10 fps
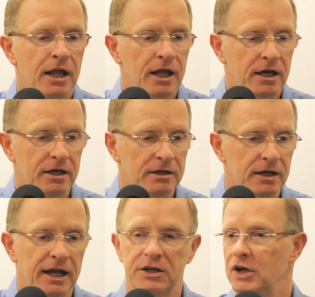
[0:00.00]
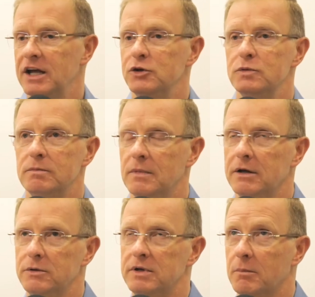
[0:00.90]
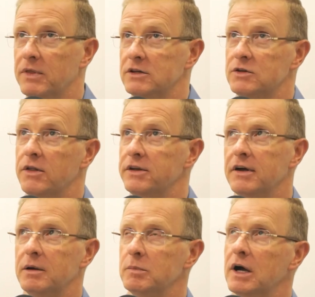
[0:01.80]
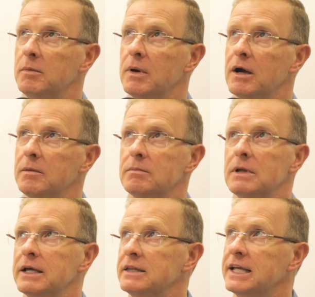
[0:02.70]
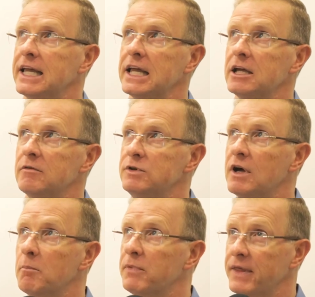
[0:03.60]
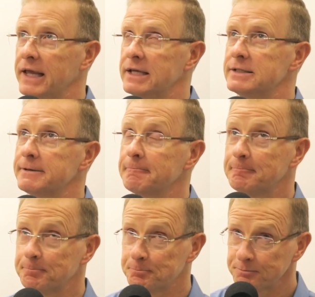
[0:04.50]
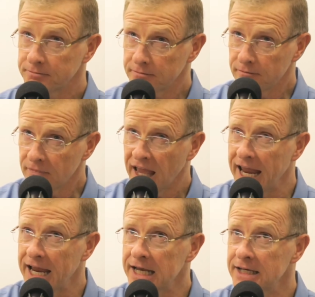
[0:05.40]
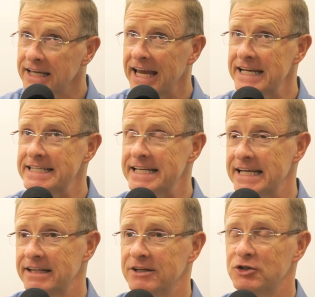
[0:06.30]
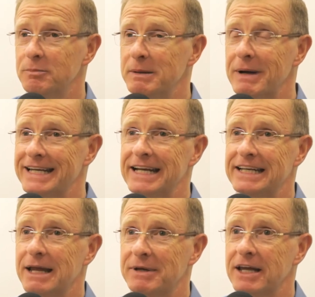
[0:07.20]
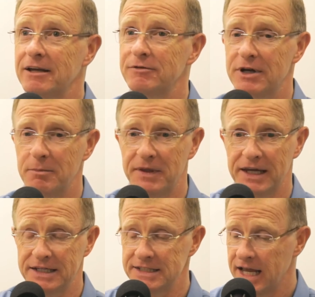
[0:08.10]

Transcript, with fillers: Uh, I, I do I do dumb things all the time. I'm I'm like the king of dumb things. No. And KDT, that should be my nickname, king of dumb things.